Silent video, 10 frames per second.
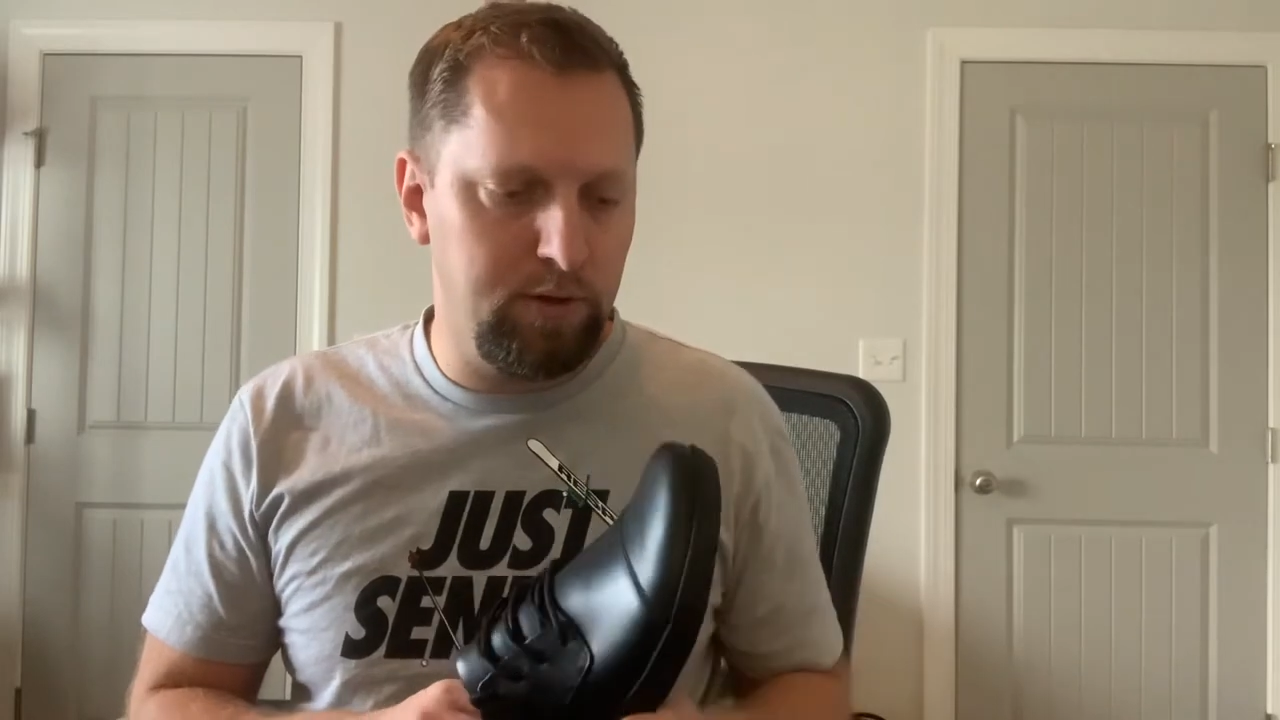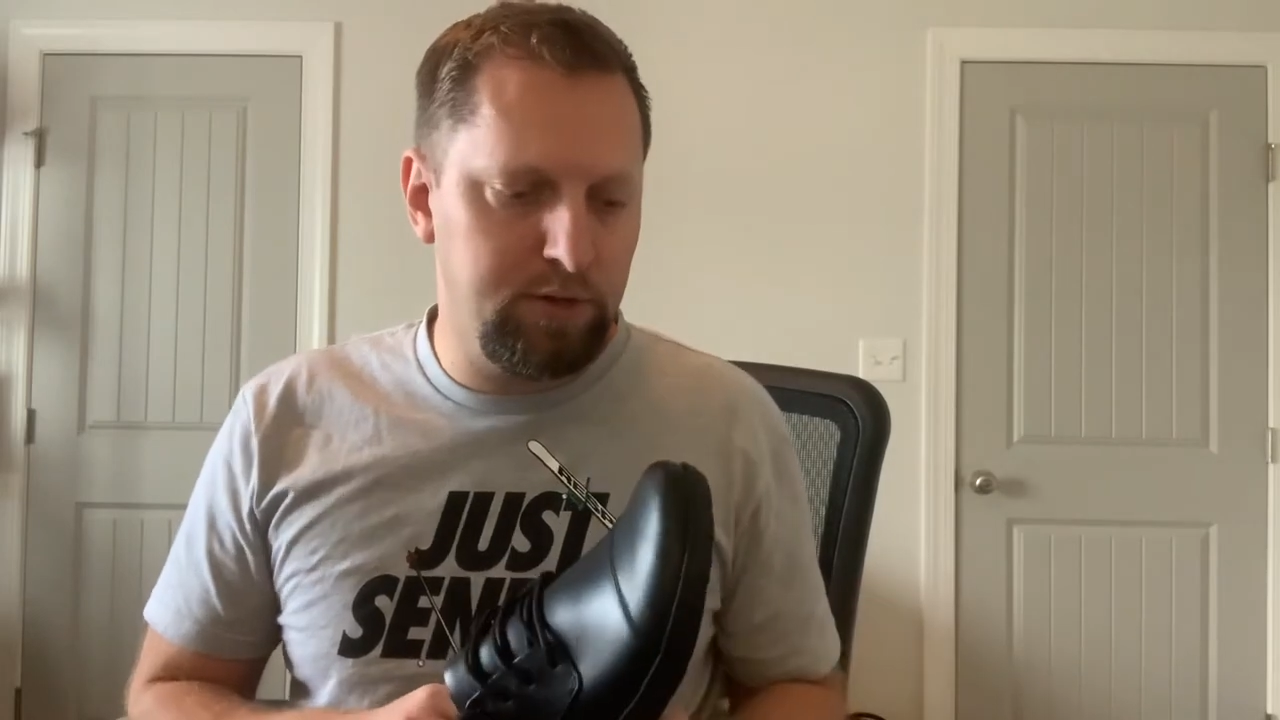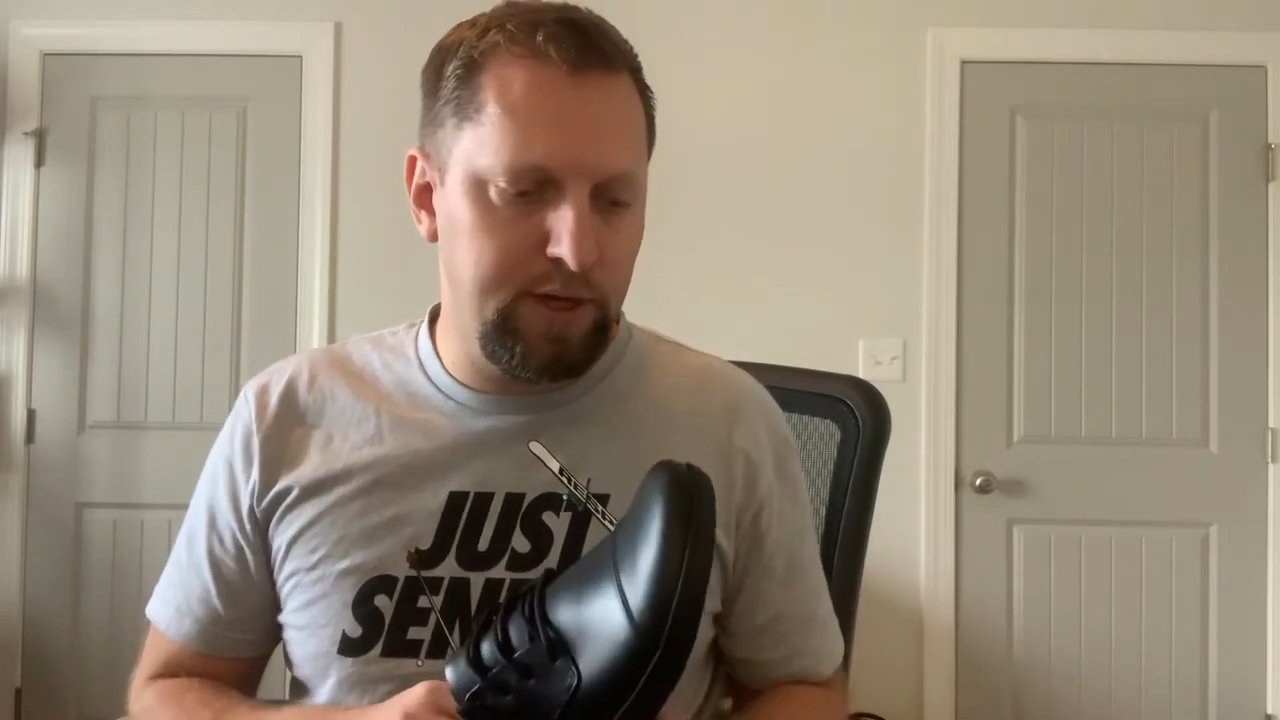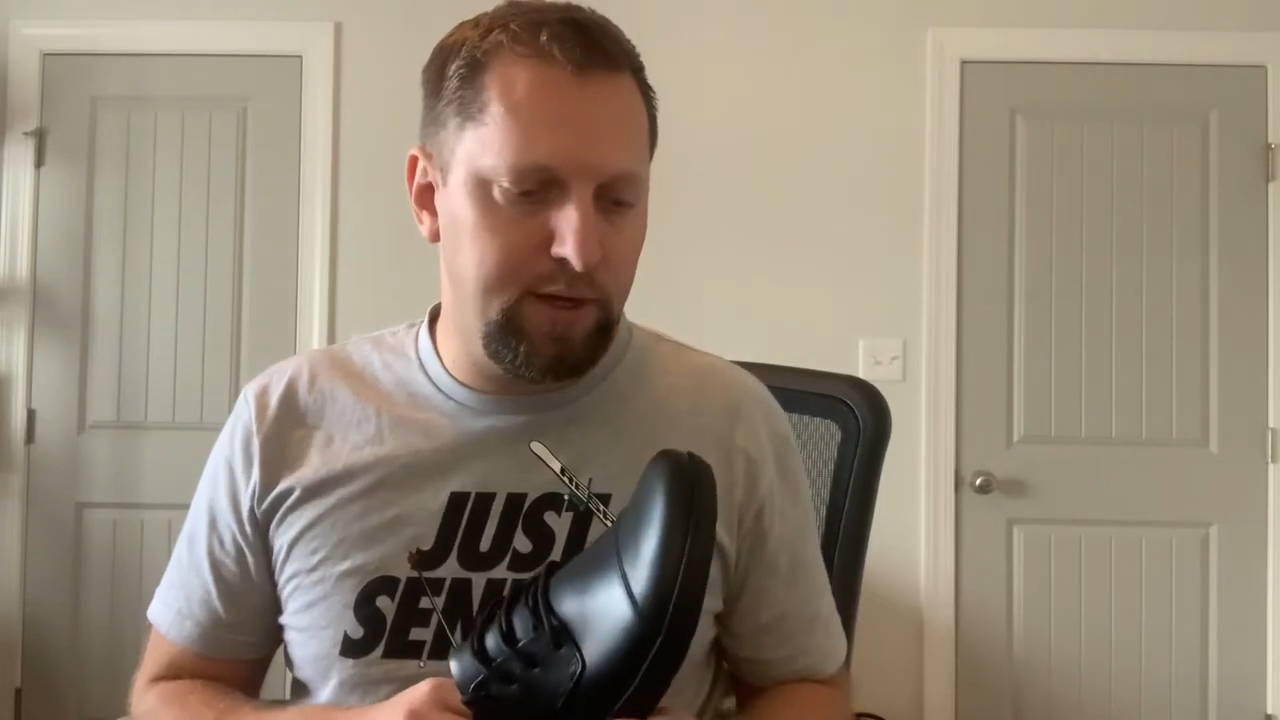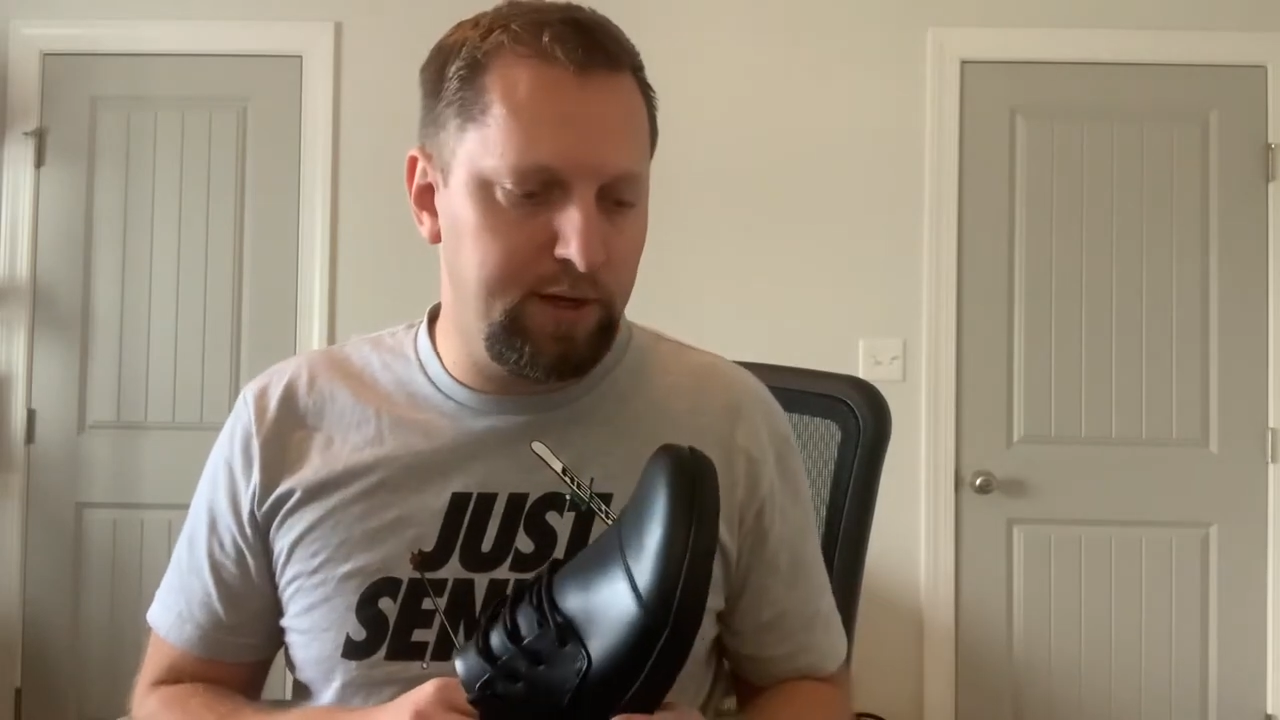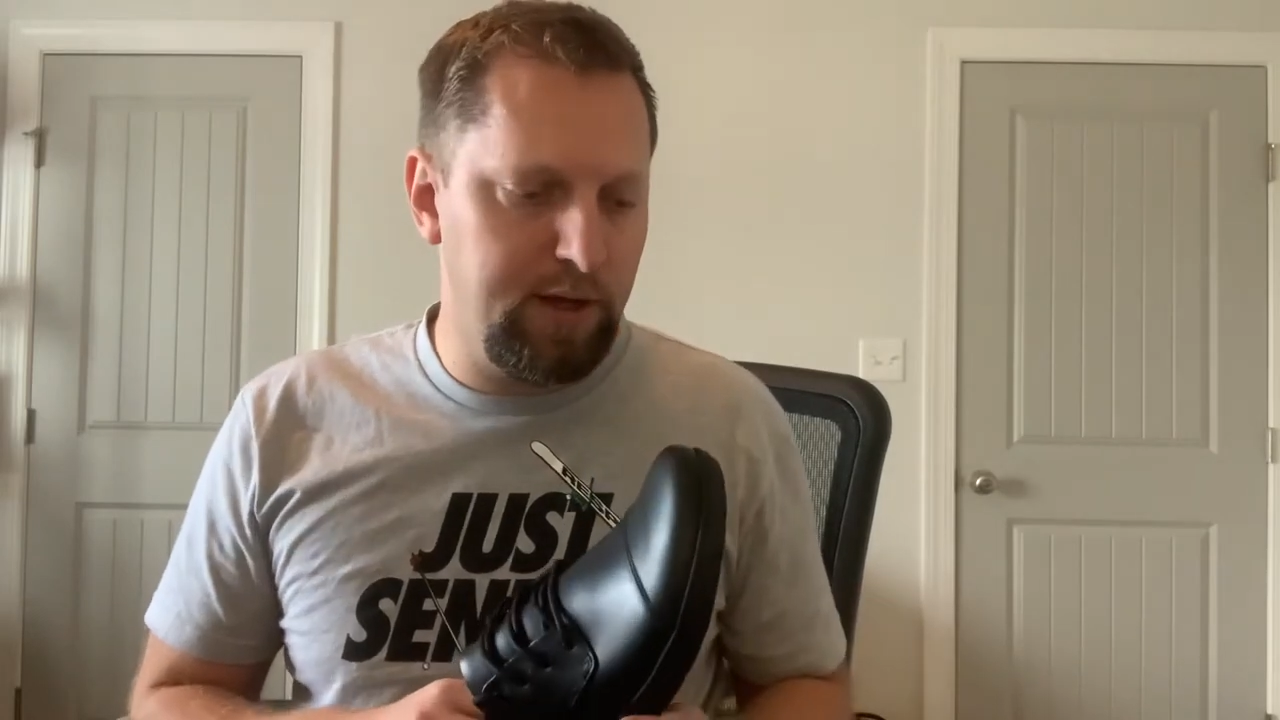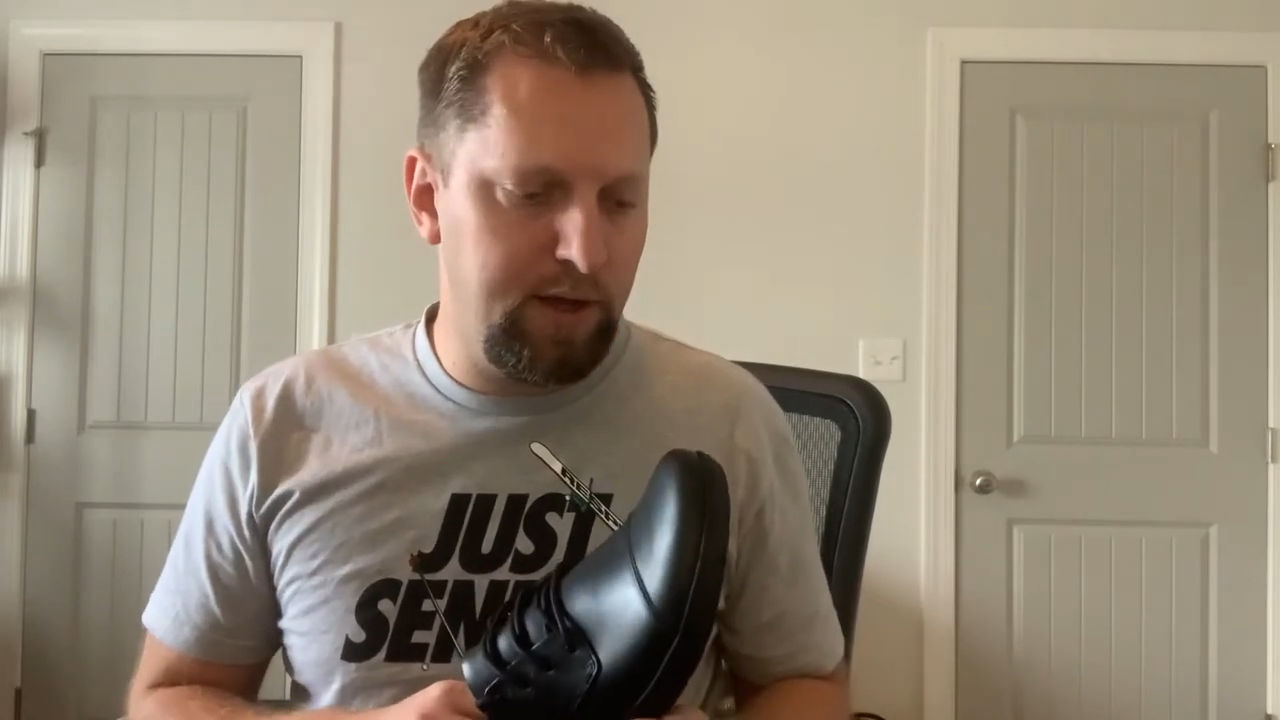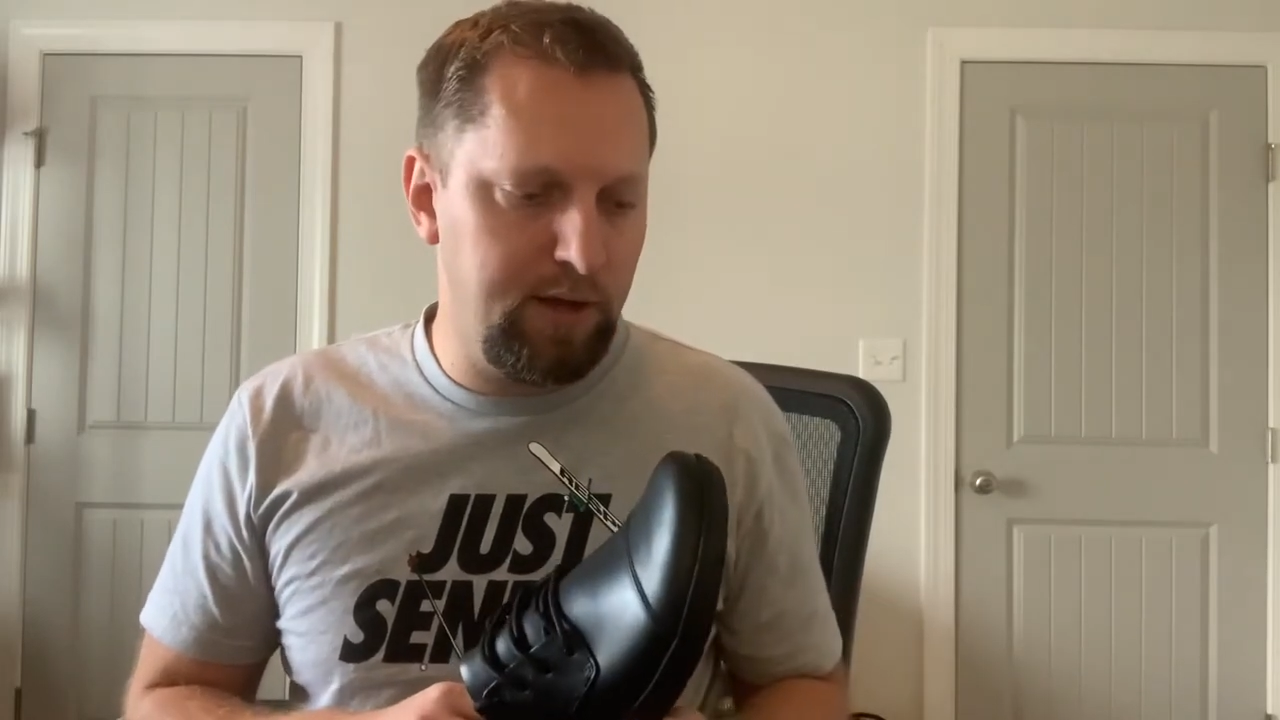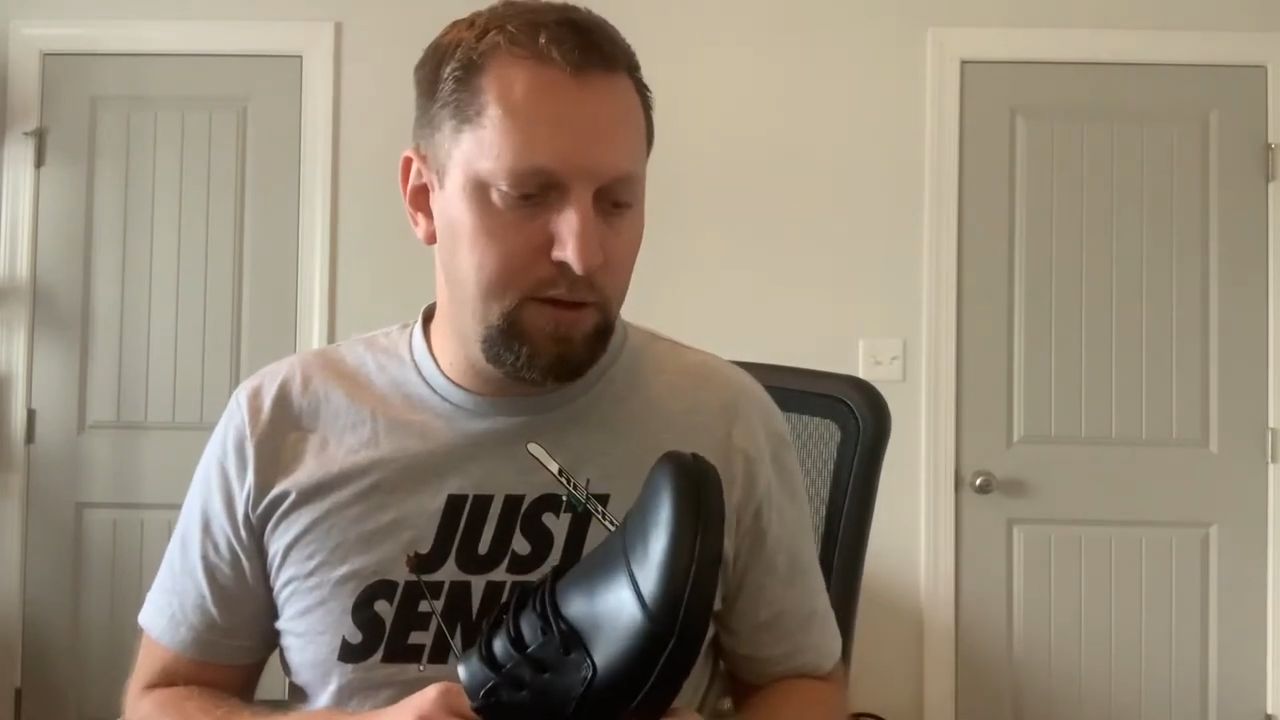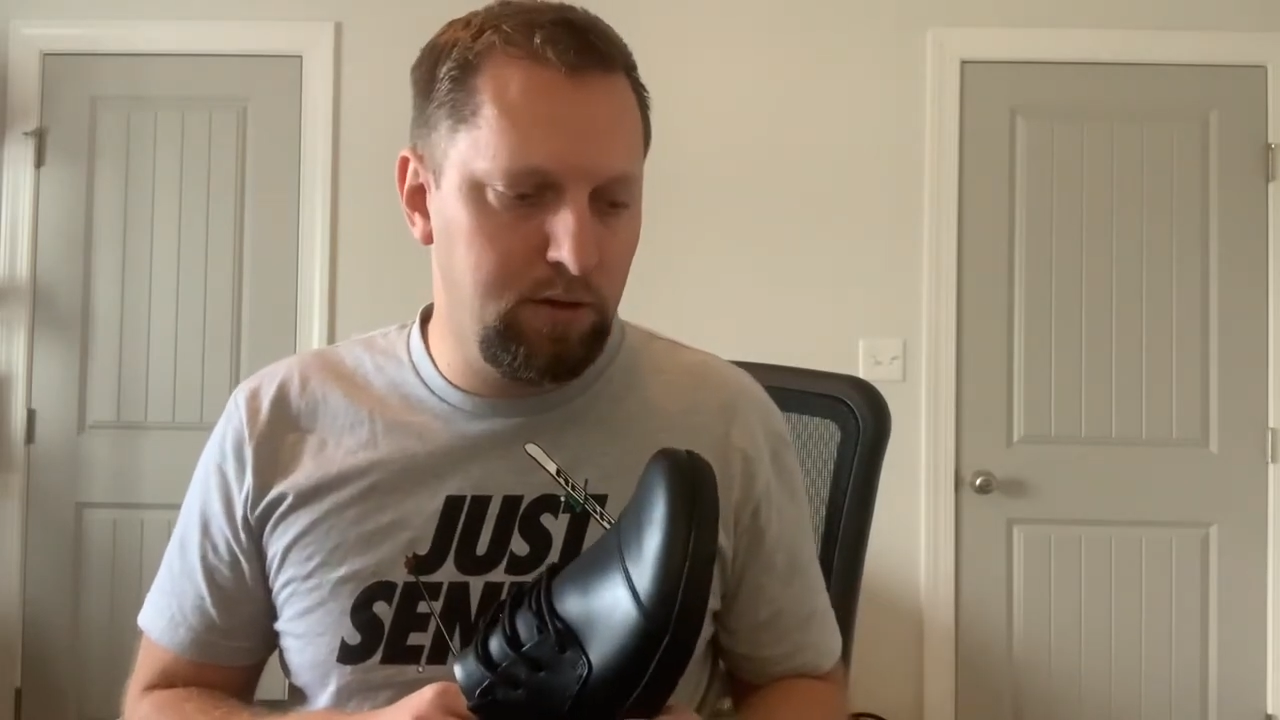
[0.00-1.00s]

day-to-day -day